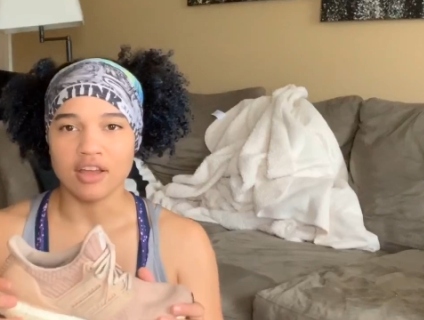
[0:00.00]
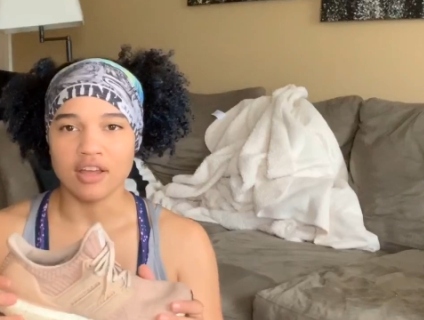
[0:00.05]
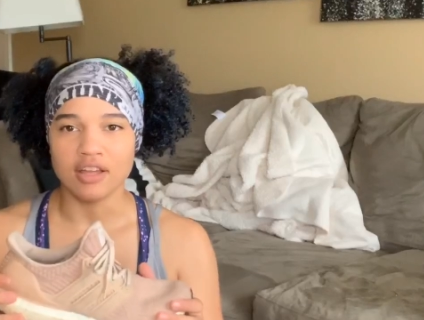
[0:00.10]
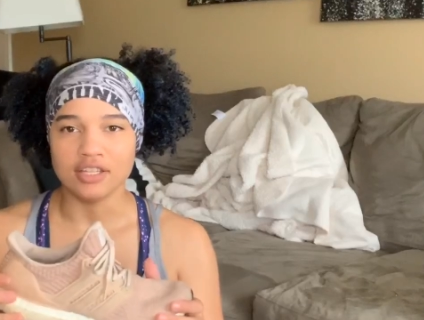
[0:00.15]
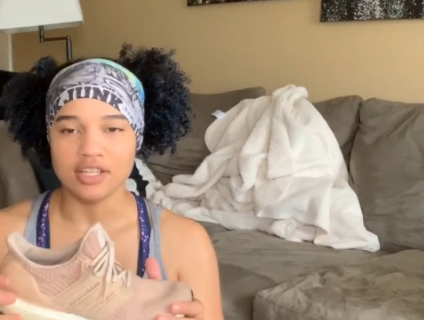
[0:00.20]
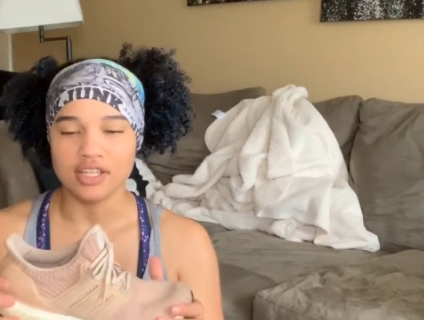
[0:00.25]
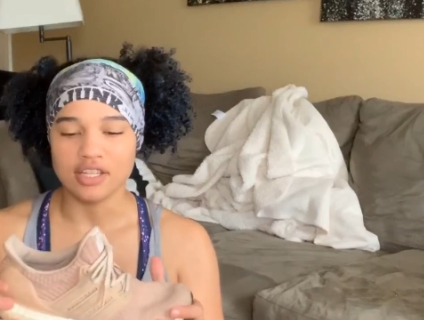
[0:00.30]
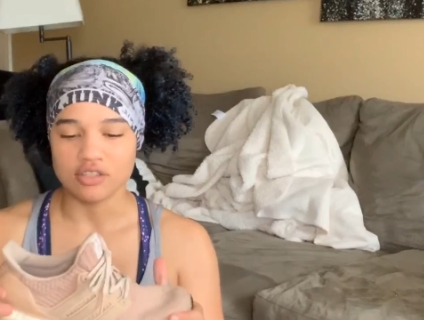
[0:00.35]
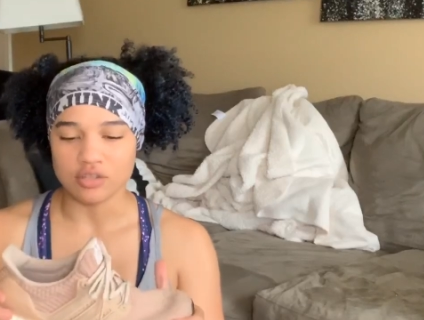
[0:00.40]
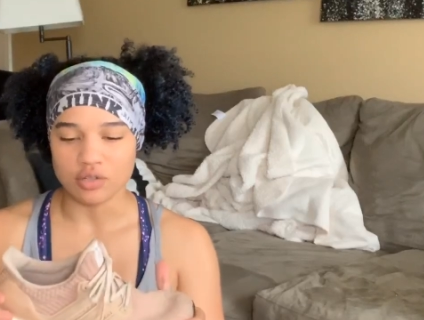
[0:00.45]

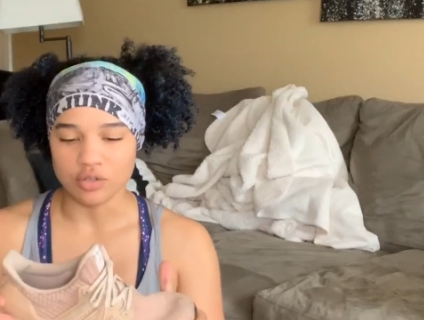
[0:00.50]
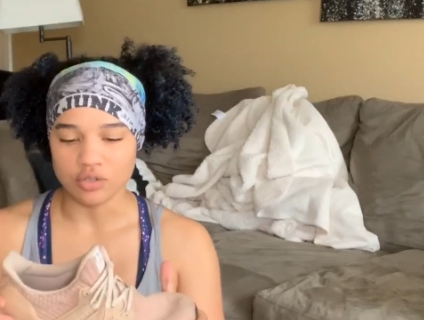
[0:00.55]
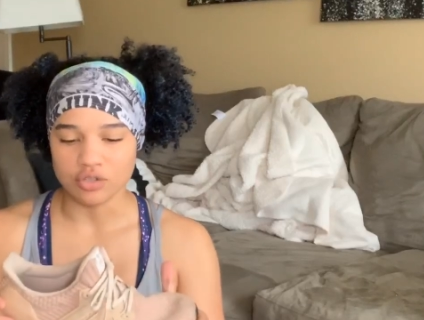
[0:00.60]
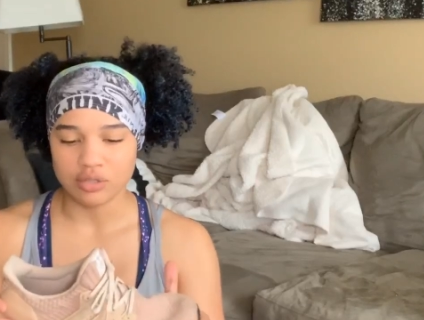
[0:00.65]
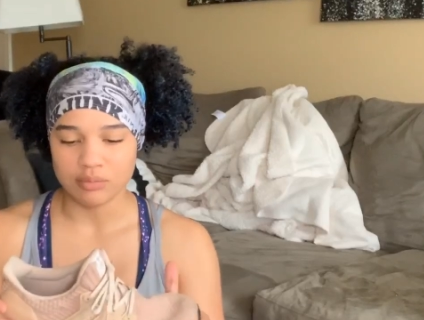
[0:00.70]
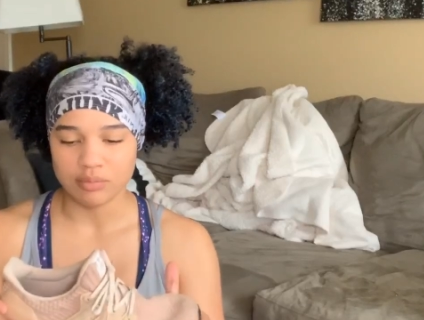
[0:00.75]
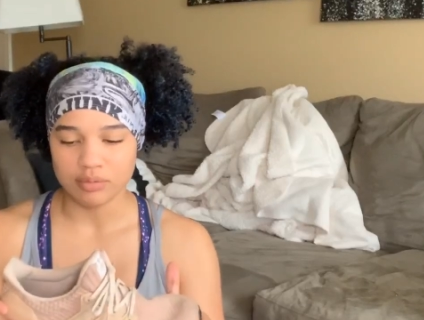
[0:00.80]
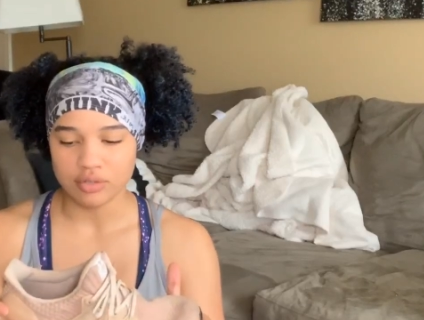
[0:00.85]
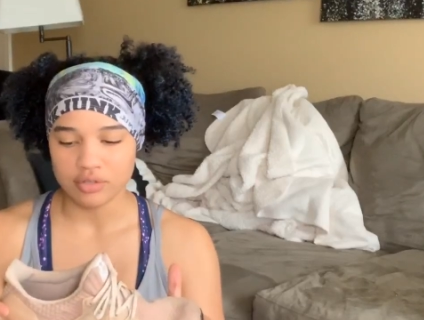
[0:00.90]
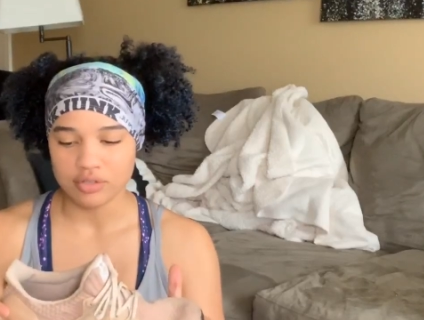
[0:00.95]
Adidas
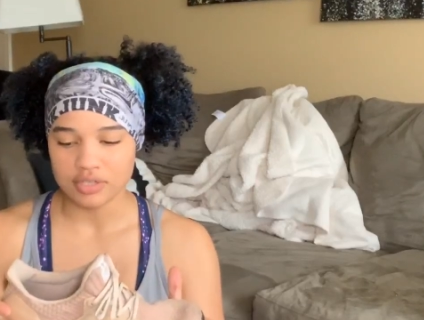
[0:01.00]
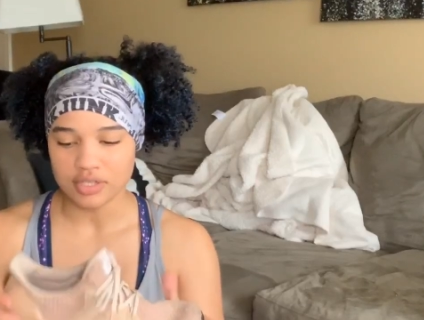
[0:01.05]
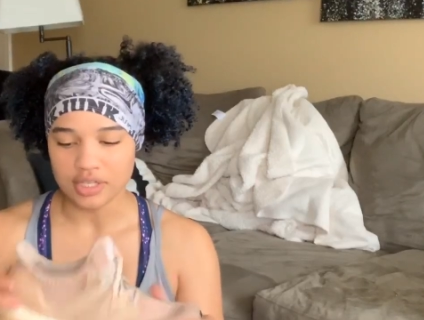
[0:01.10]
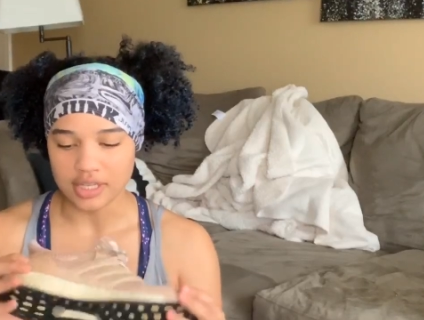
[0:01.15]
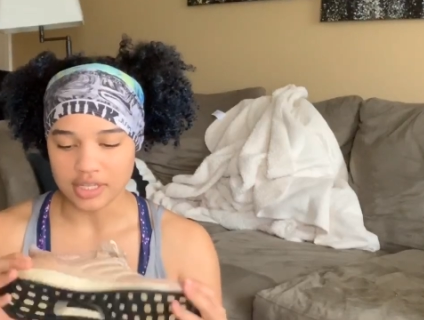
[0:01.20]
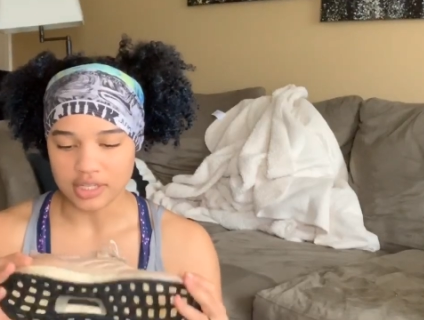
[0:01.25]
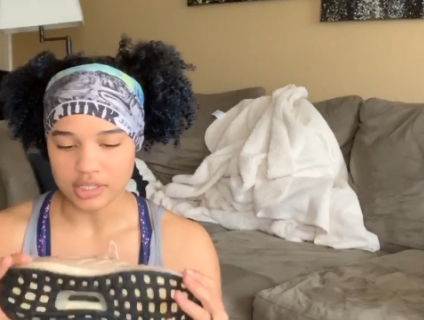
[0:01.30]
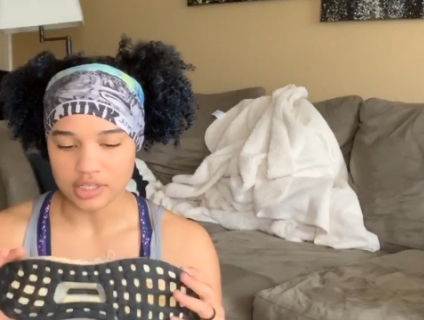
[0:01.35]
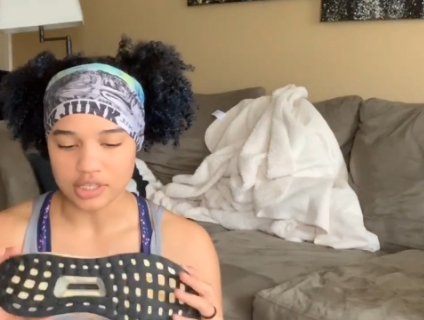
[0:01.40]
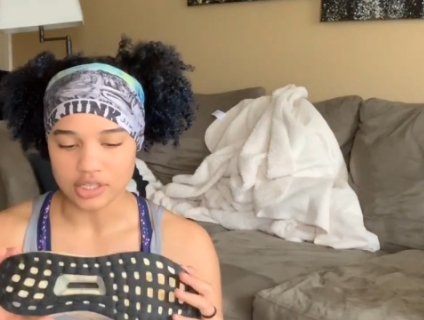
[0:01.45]
Ultra Boost,
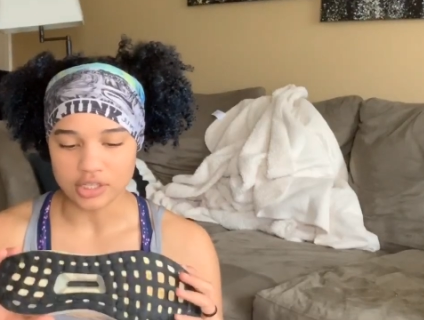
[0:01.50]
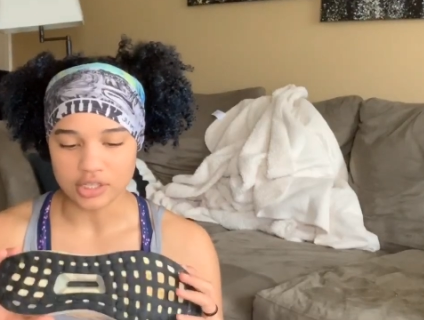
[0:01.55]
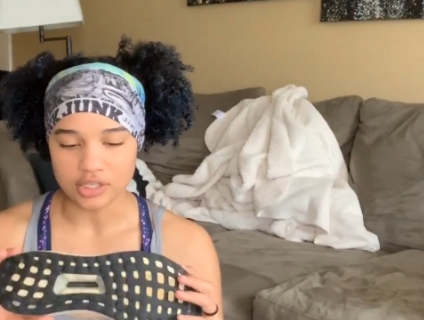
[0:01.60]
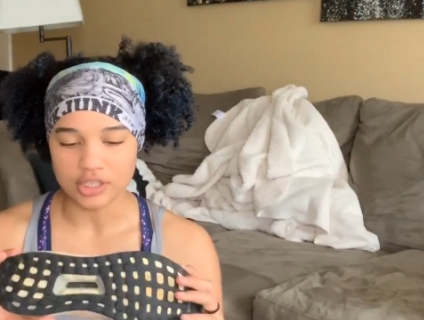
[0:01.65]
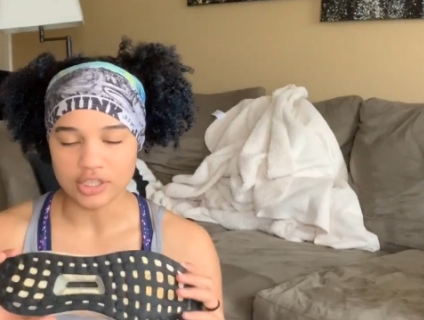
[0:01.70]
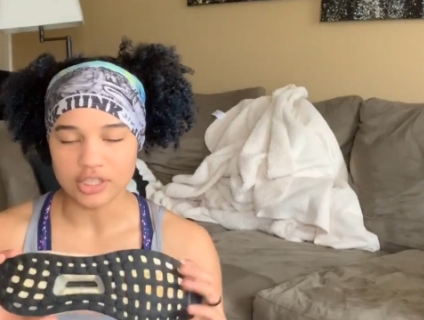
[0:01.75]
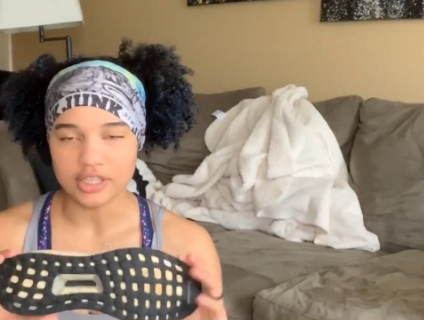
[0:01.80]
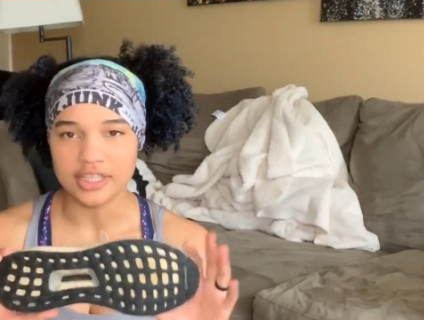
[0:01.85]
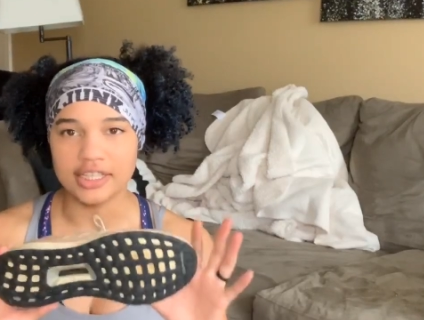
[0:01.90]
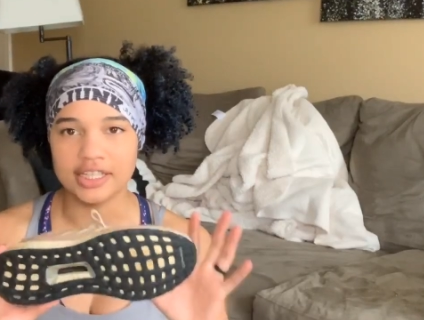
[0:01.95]
like
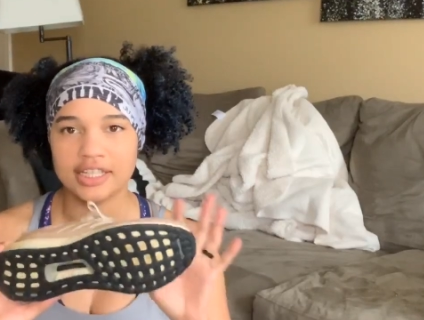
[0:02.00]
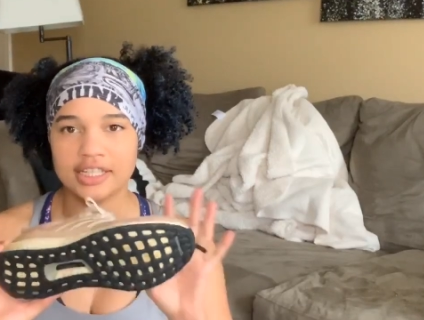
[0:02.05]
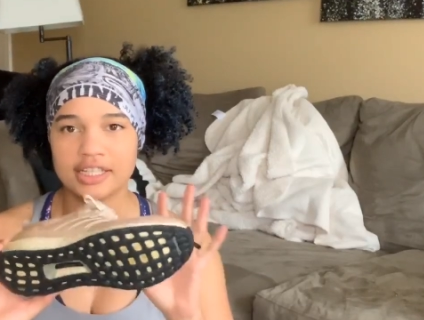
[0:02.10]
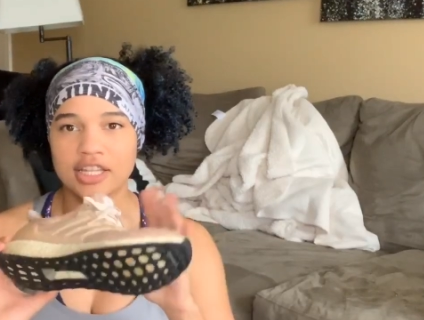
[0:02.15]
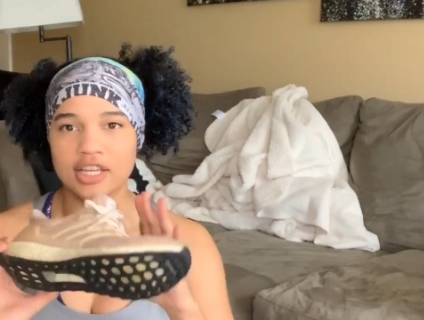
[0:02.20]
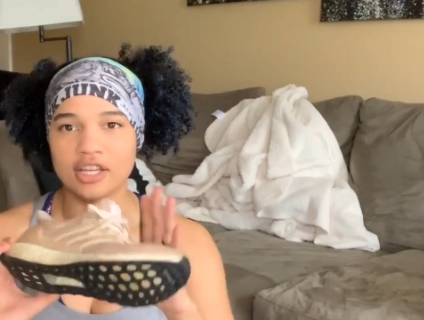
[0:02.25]
literally